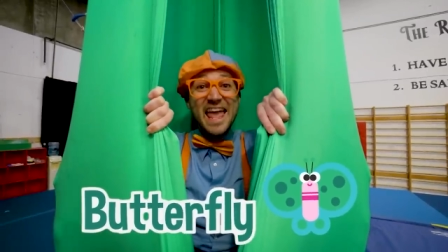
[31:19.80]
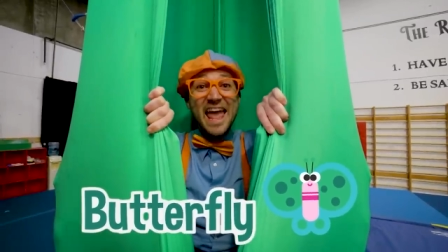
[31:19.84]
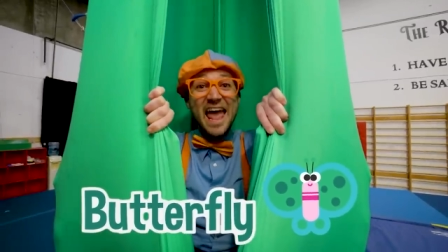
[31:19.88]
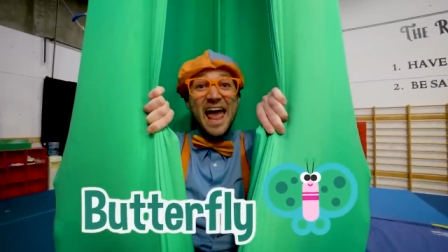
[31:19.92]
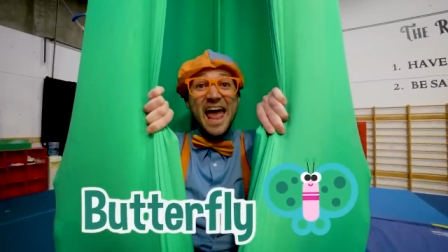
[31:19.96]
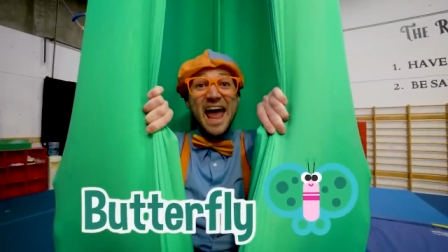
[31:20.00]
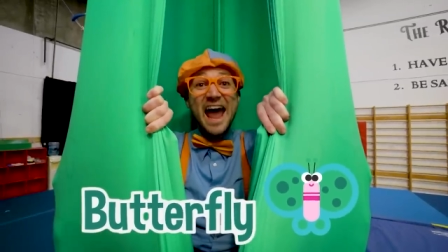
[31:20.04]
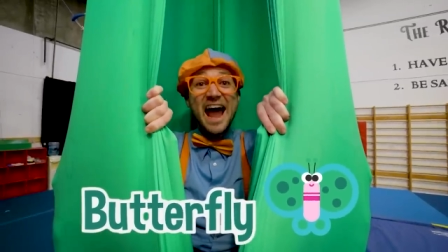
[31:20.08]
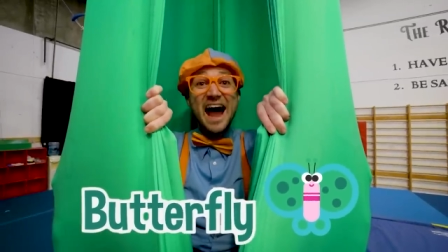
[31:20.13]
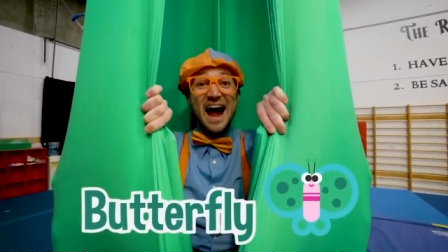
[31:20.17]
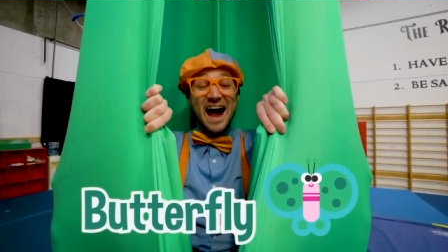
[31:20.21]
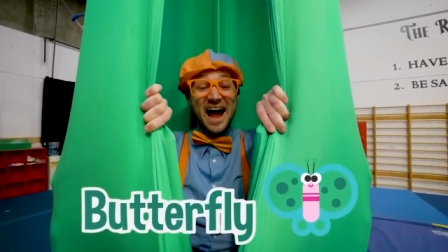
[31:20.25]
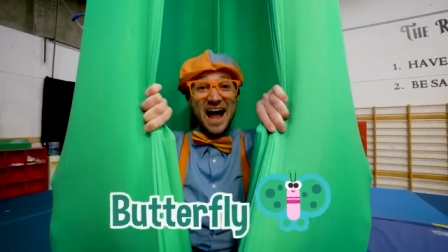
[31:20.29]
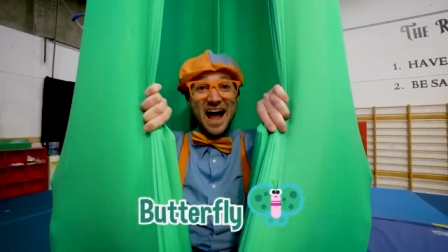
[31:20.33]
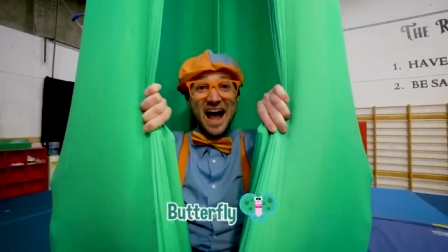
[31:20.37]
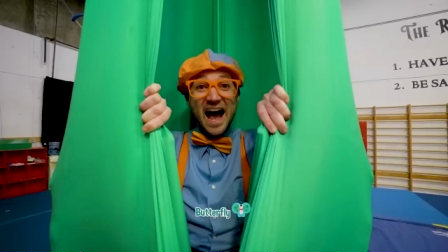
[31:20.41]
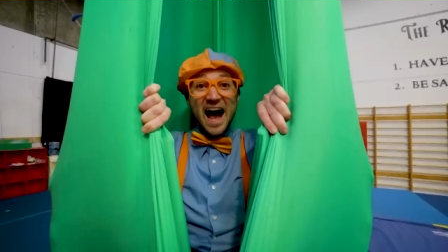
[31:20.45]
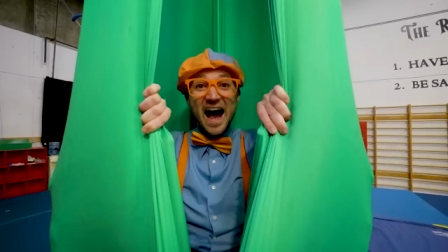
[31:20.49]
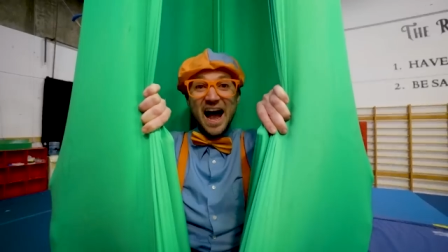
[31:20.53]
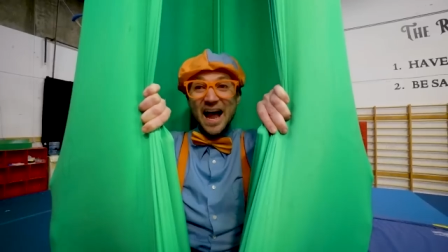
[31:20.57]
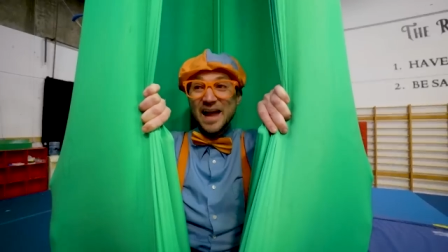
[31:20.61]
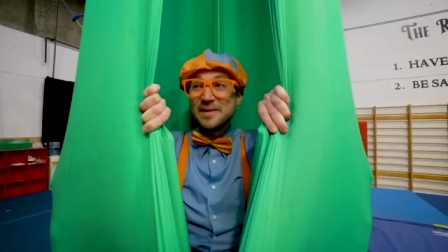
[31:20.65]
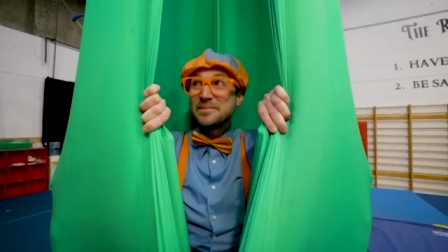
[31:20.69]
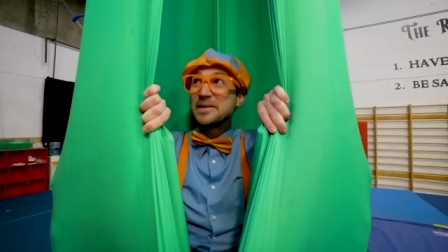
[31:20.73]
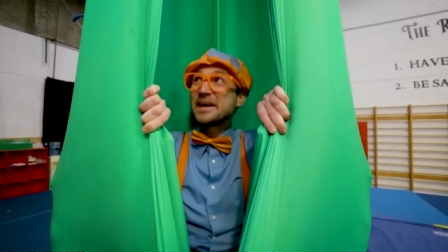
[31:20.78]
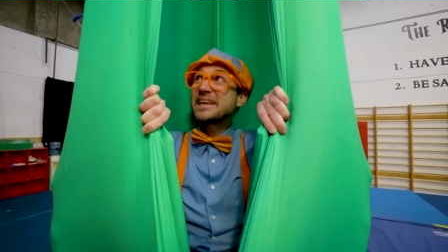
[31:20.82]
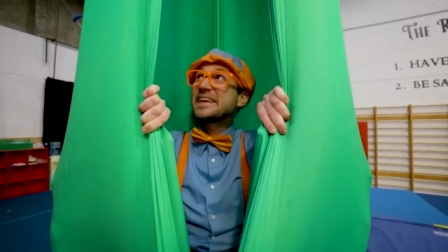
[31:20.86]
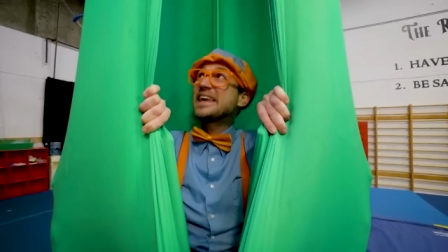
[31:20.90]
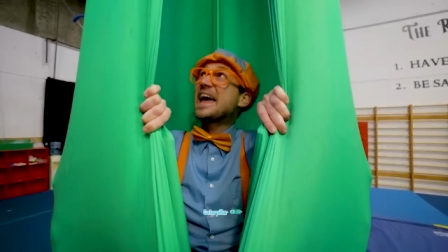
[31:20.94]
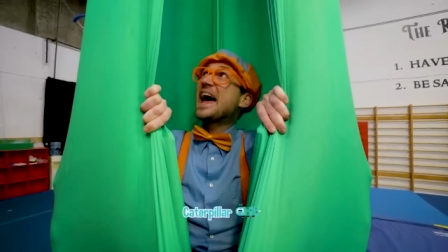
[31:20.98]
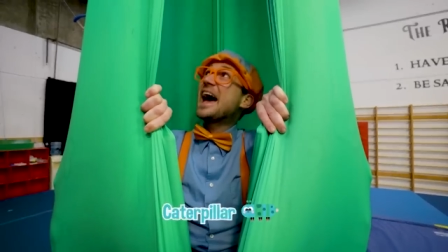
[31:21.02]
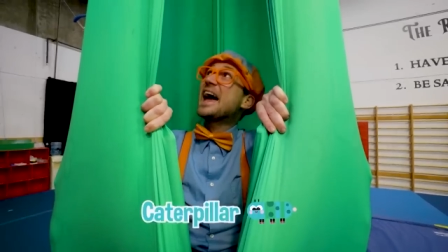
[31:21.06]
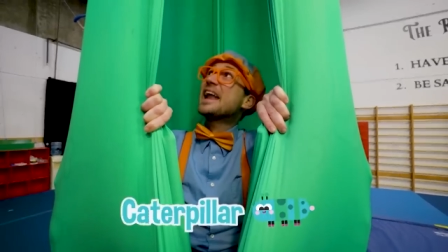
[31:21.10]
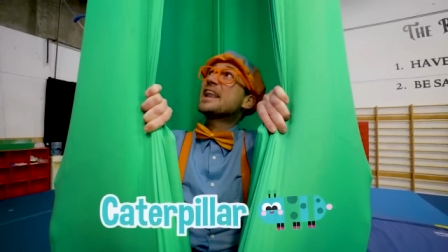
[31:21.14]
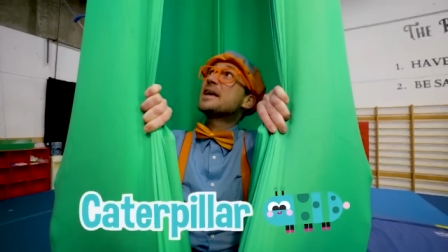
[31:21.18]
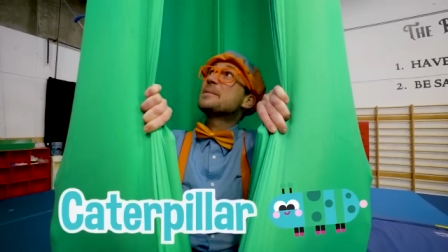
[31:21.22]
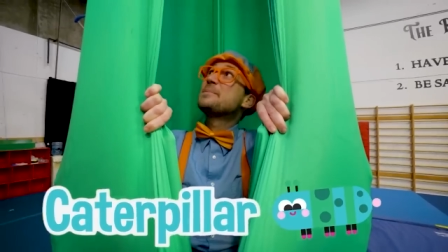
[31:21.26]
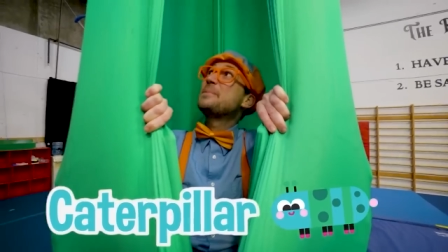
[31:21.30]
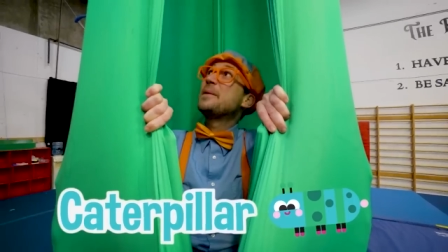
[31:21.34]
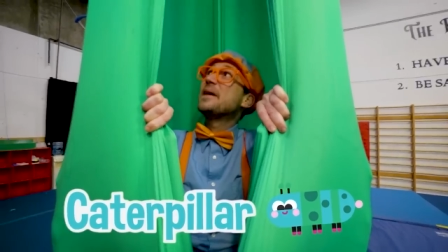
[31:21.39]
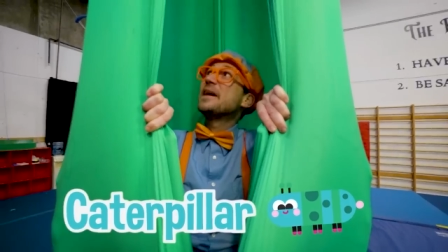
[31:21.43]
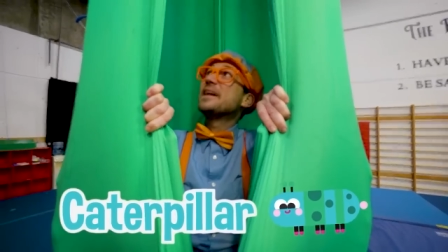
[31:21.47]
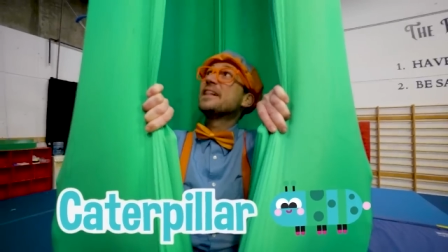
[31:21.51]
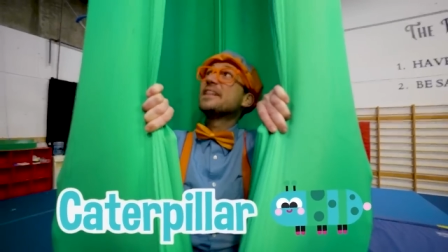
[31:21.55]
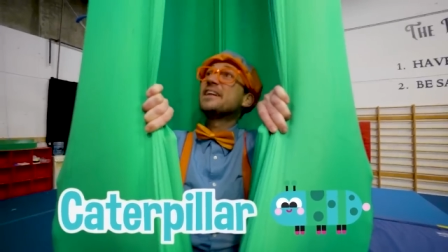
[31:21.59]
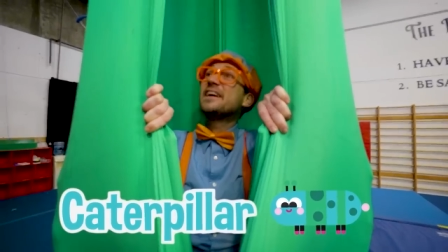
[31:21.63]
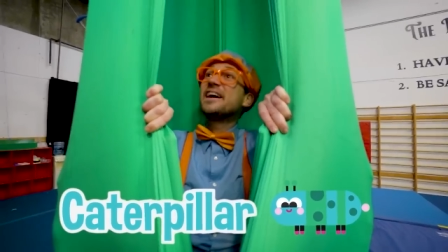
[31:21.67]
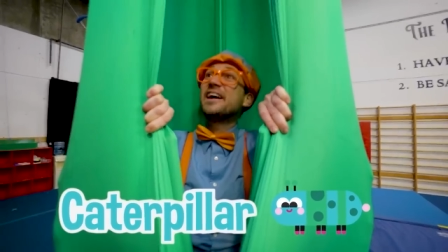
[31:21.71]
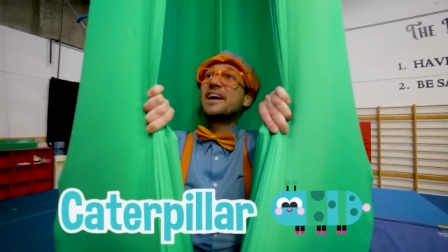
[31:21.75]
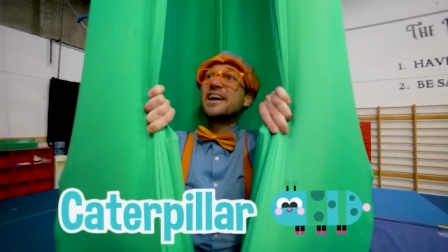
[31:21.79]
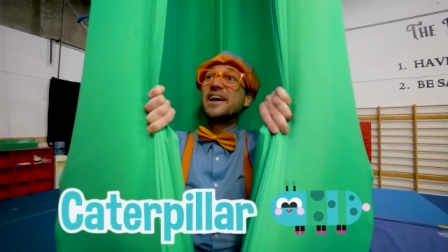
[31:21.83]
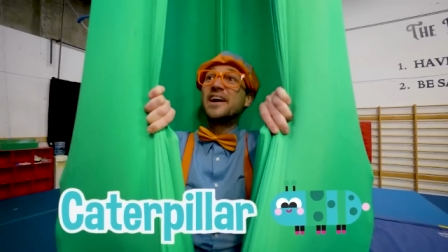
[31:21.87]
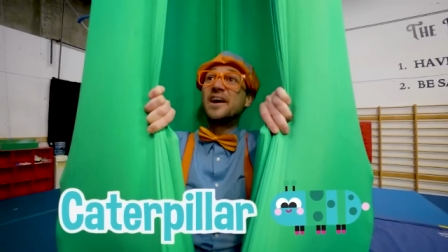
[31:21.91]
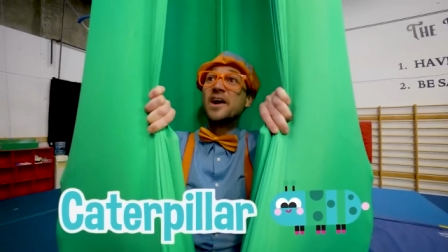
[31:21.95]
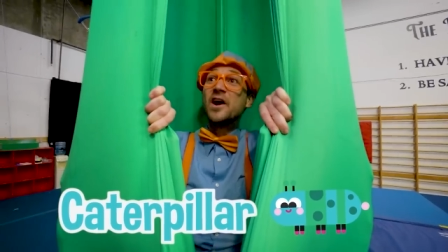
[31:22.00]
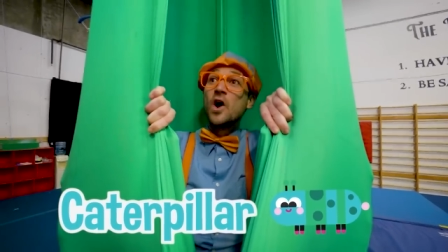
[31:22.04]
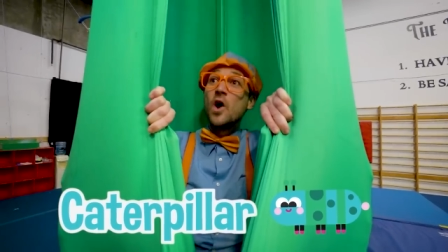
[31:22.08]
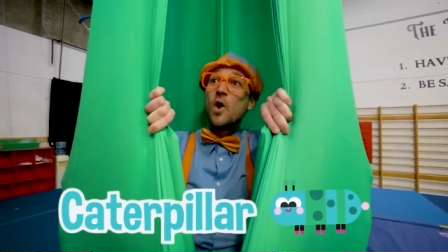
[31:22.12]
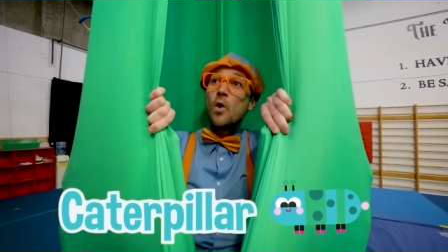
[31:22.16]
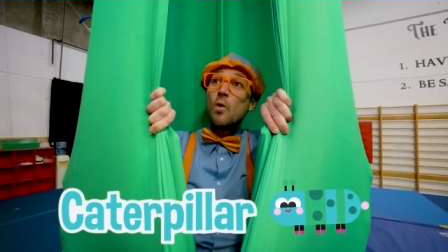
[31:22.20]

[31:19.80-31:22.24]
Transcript: Yeah! I'm a caterpillar!